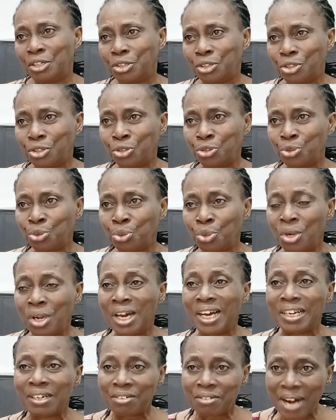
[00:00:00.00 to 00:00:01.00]

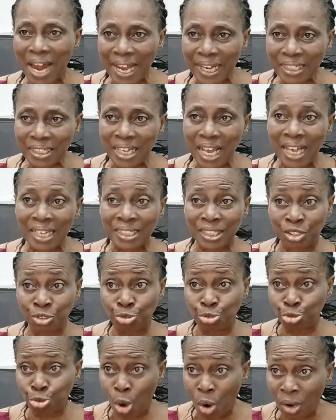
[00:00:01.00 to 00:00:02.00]
Right as
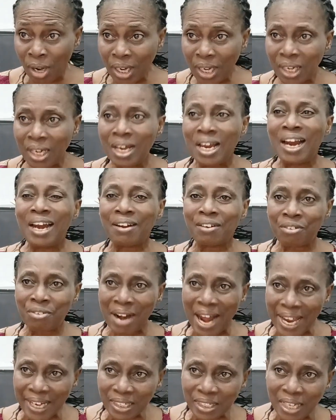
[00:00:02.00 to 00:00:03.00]
in wrong,
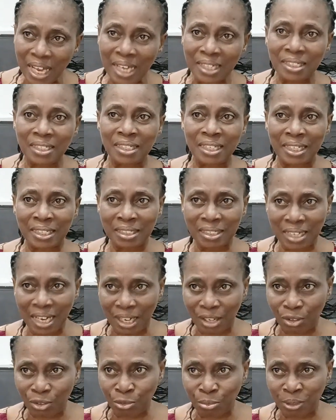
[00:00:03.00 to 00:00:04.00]
right as in
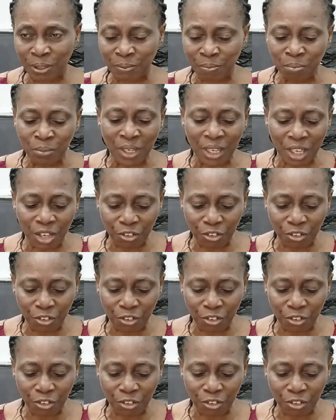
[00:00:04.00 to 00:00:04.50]
entitlement.